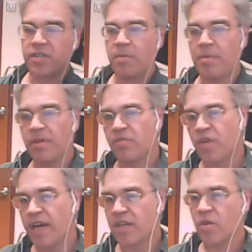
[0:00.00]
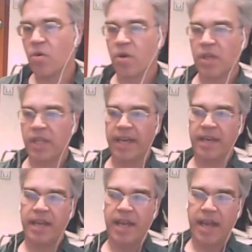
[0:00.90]
So people have tried to
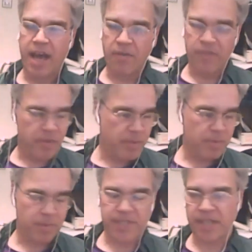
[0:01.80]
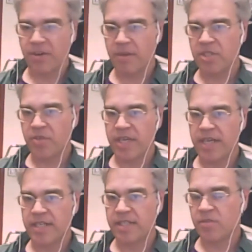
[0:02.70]
correlate how vivid people say their imagery
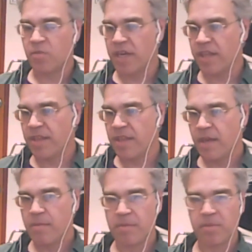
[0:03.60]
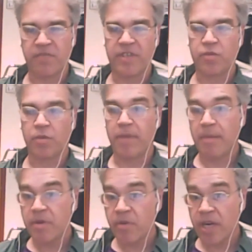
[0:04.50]
is with people's visual
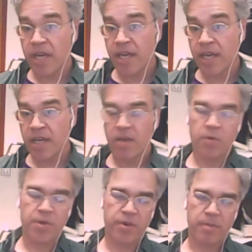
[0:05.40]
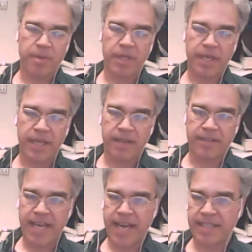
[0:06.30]
memory, with their ability
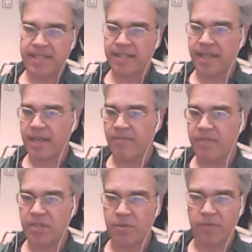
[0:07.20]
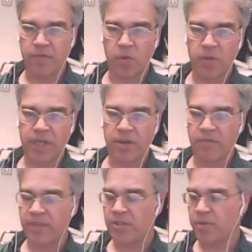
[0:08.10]
at tasks like visual folding
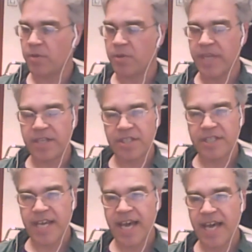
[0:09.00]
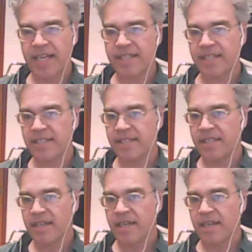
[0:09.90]
or visual rotation tasks,